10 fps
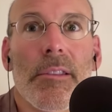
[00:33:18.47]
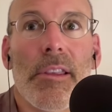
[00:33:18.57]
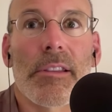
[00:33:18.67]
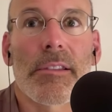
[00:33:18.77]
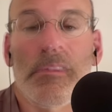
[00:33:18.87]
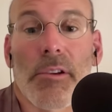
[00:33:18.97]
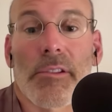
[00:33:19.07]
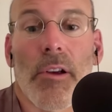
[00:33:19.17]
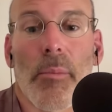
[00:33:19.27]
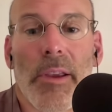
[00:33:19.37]
this is, this
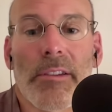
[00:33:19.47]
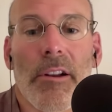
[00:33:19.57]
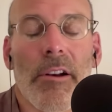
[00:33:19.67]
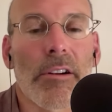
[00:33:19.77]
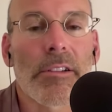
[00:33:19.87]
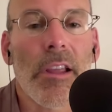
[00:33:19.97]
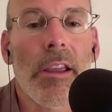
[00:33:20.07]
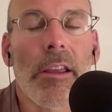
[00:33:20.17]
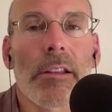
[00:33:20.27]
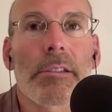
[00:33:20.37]
is all based on our
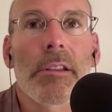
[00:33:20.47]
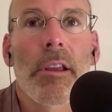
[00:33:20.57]
science.